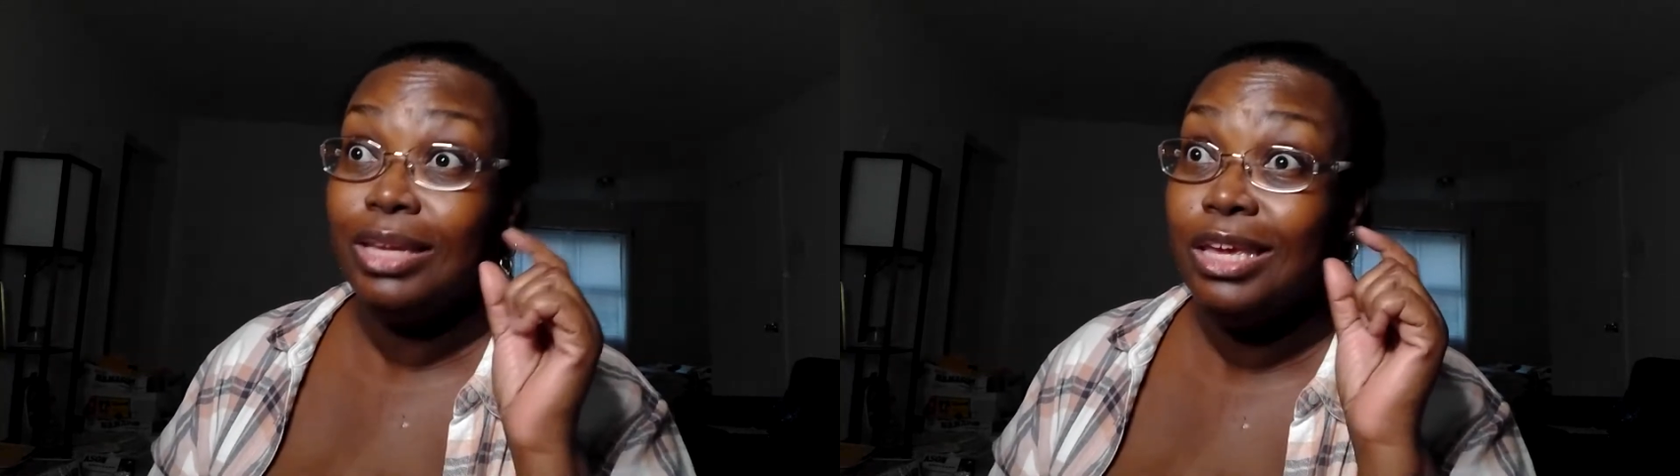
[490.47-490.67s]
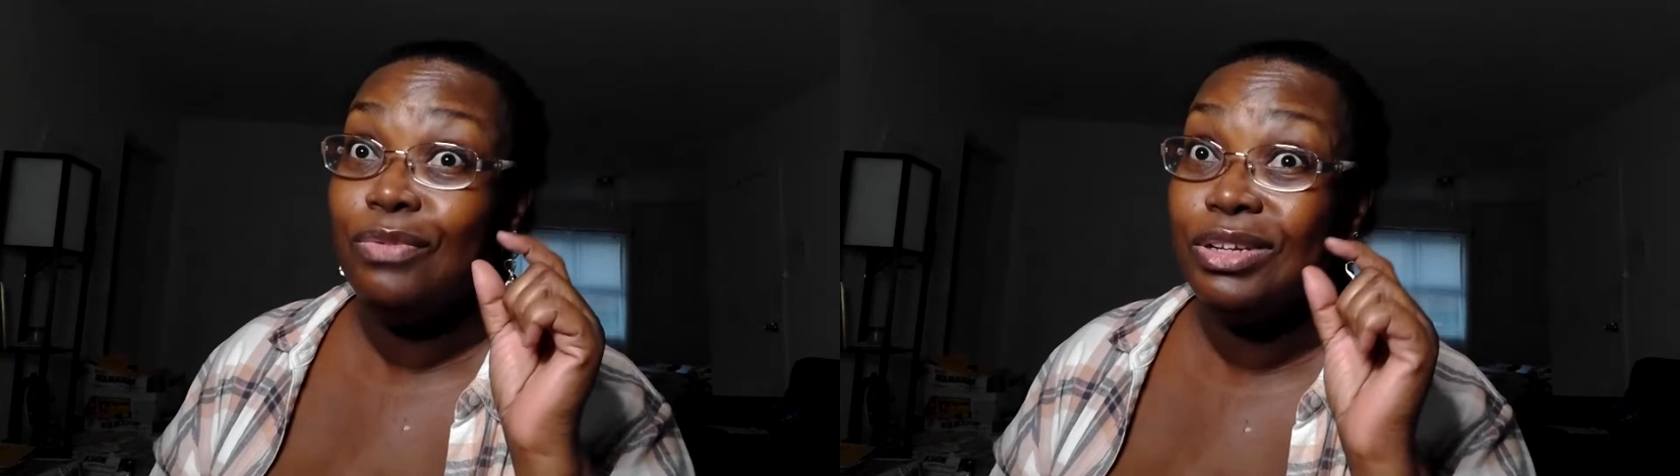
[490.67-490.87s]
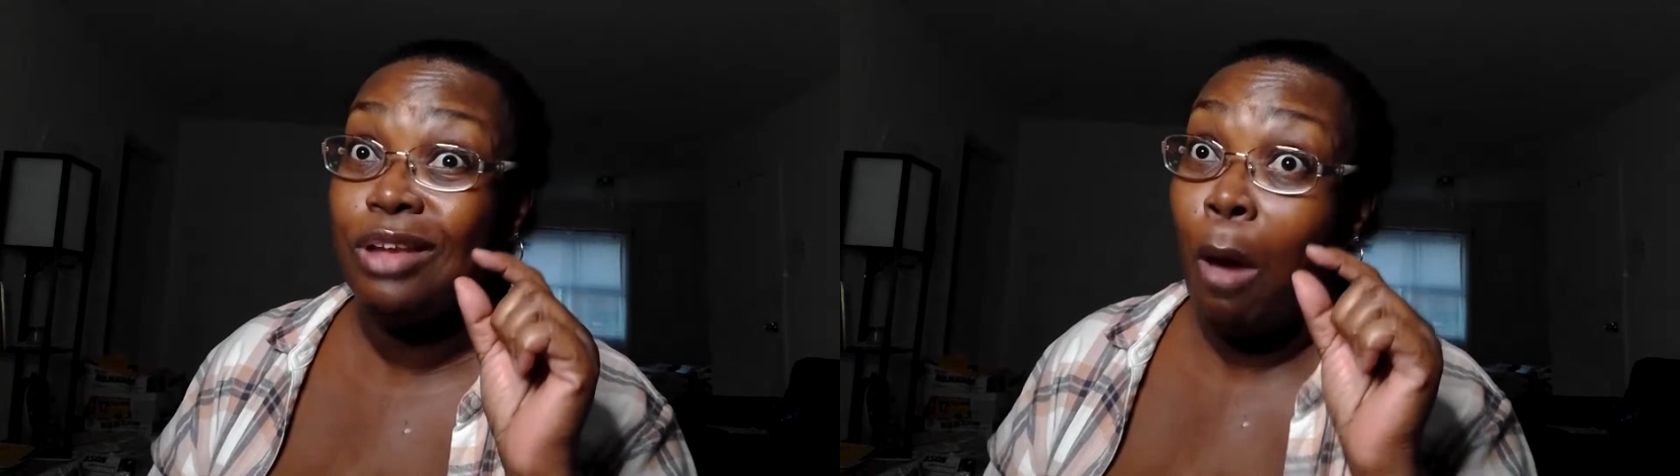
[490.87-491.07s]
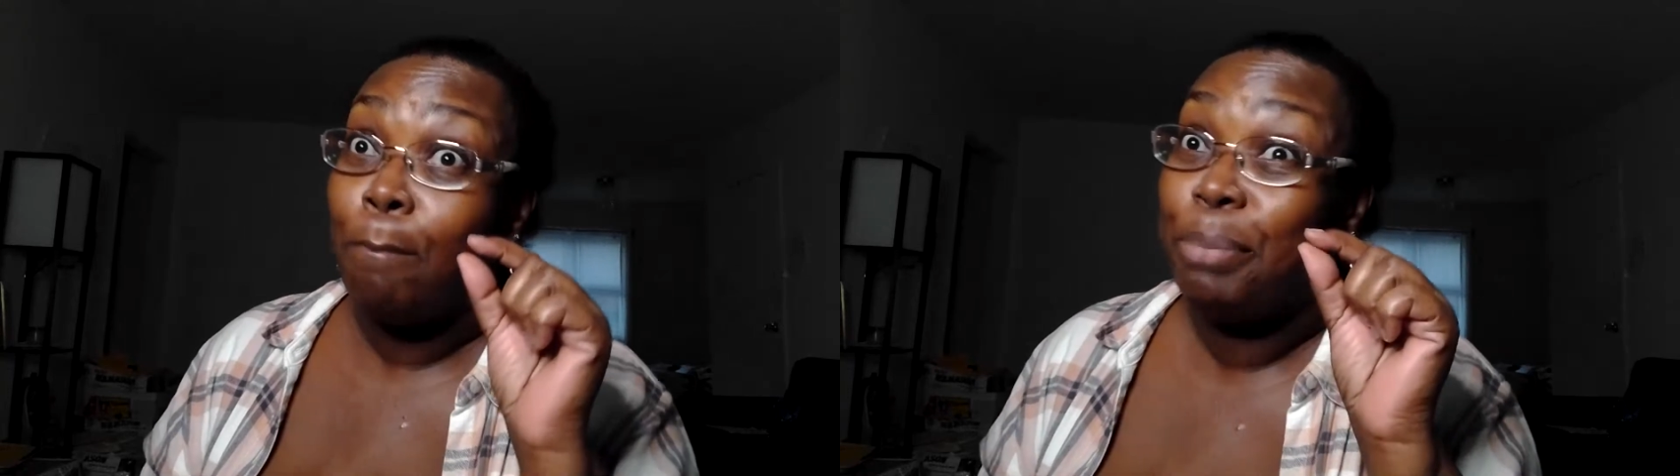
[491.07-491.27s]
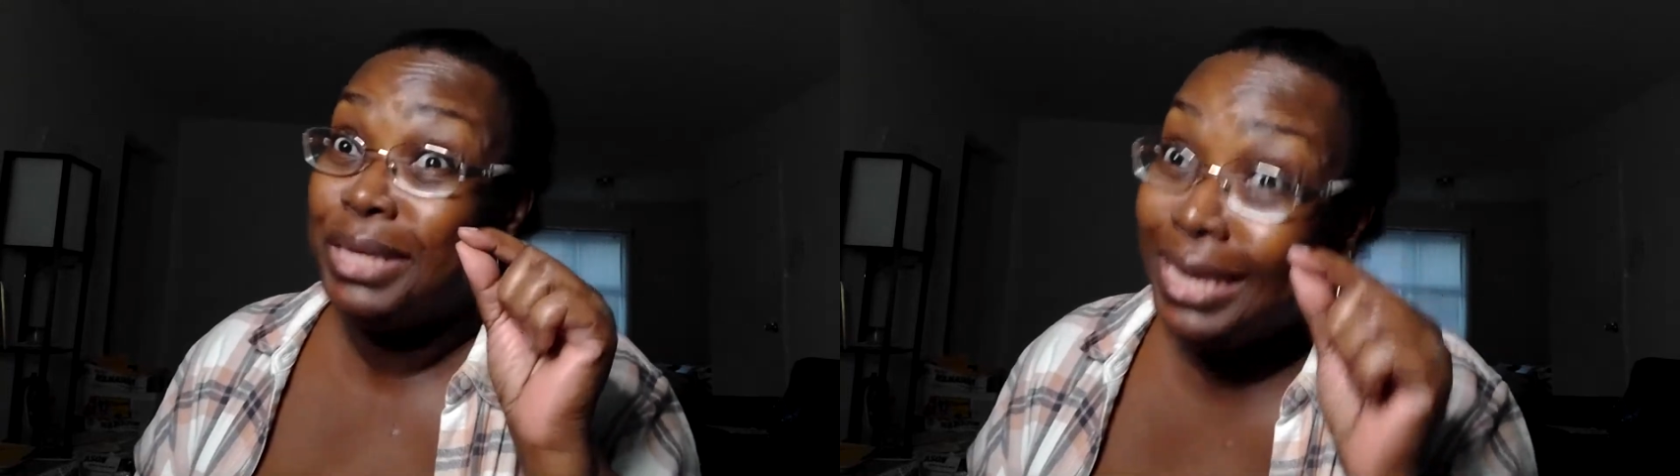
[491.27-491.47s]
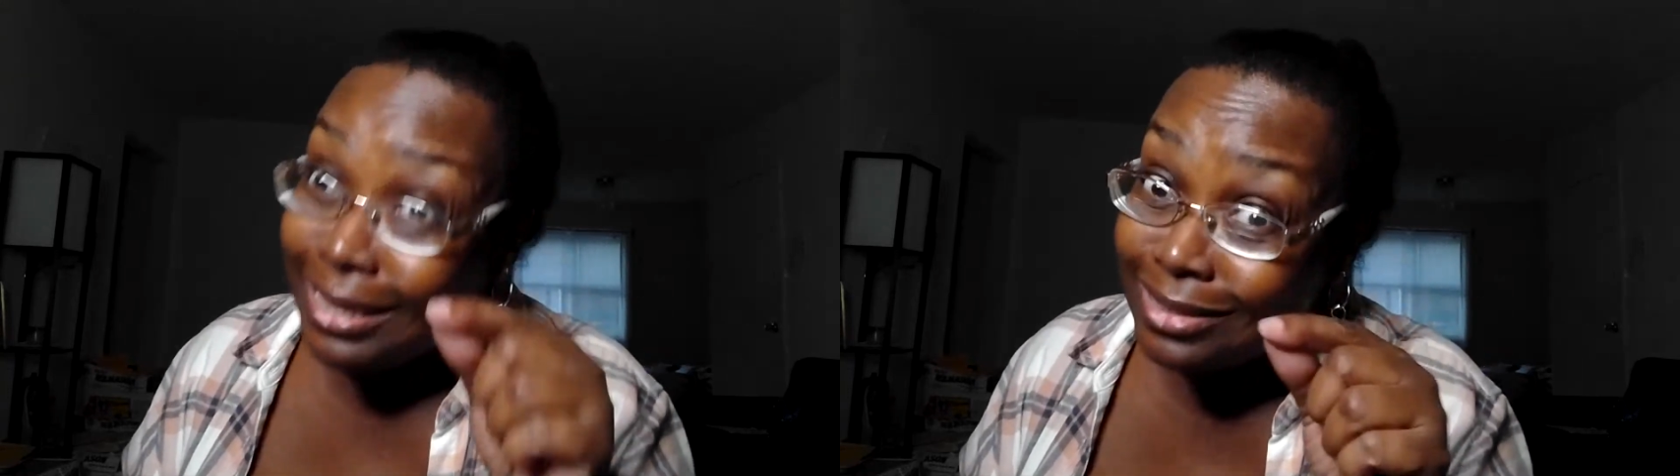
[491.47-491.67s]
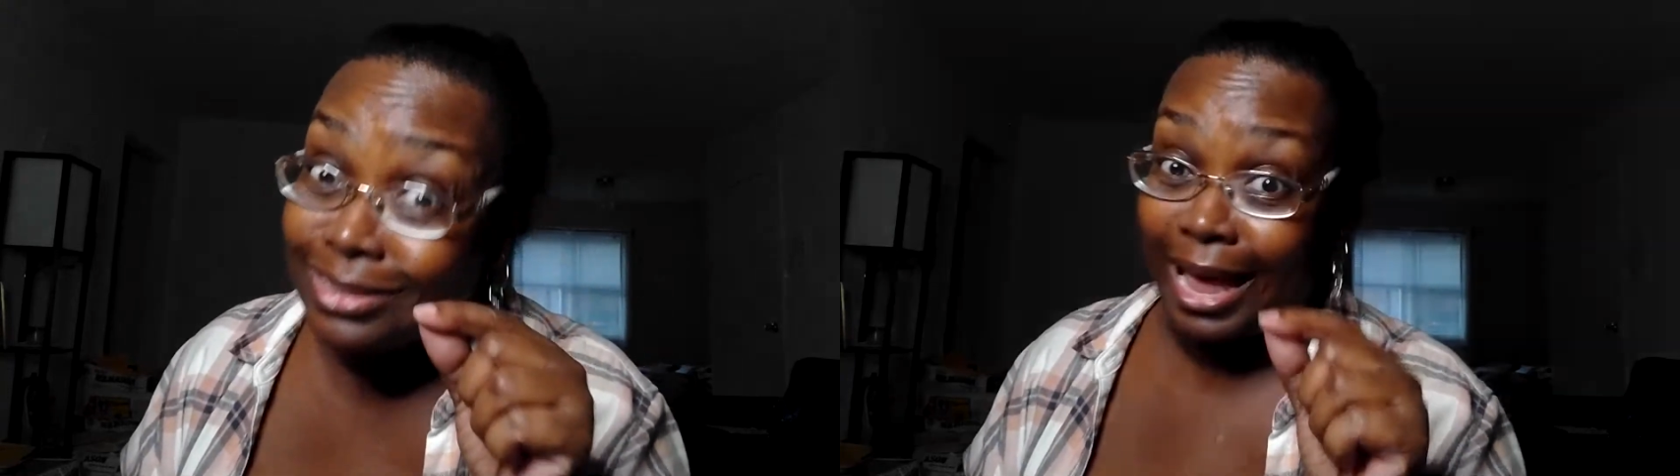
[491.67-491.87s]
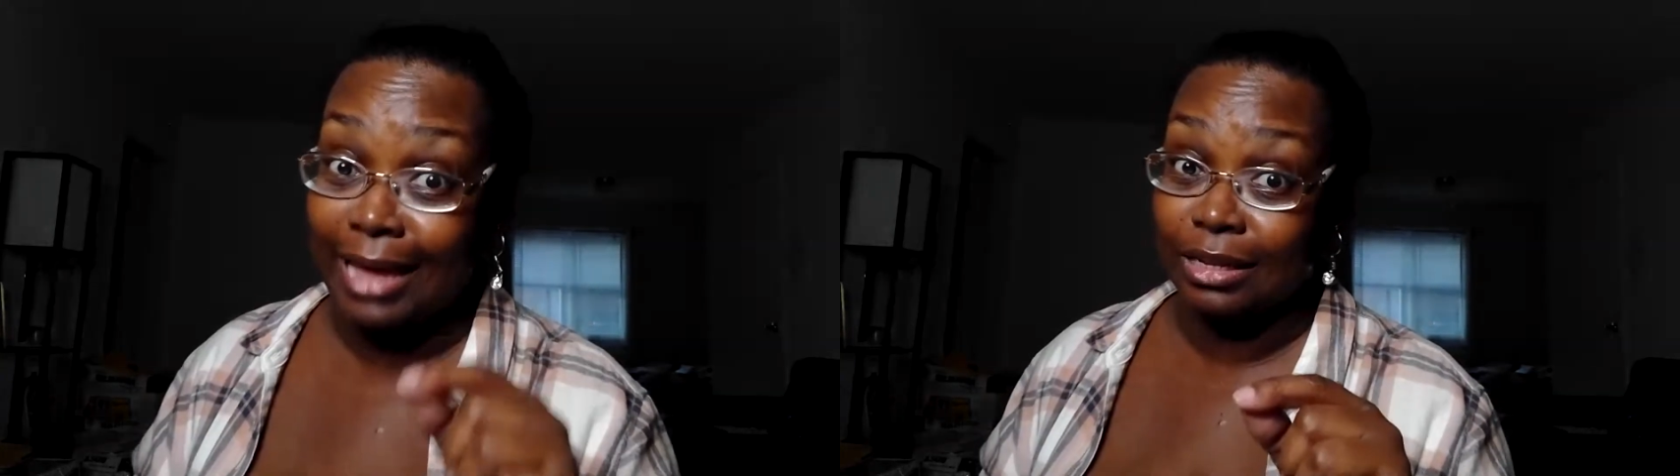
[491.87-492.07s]
even
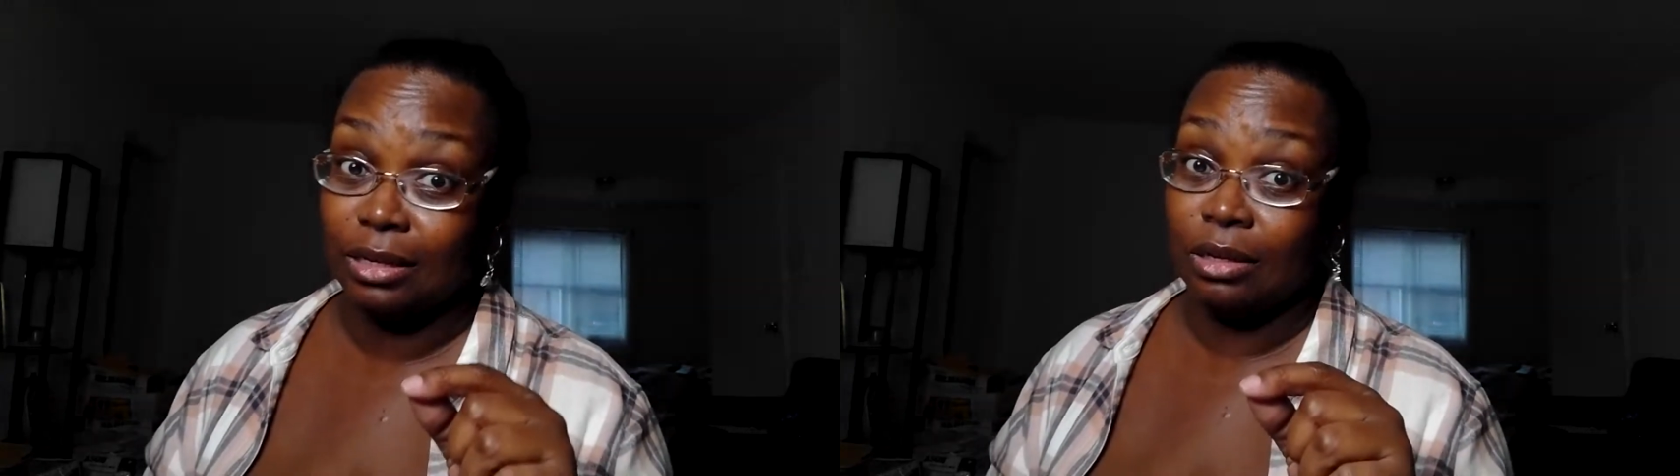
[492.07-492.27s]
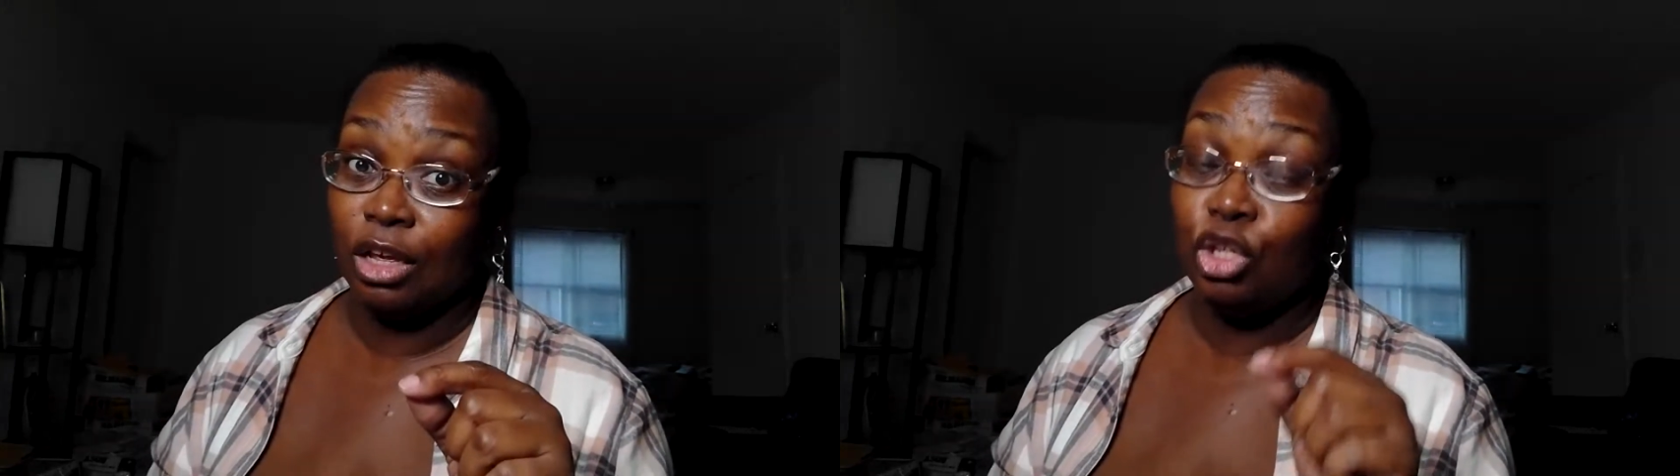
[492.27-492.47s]
peeks at it,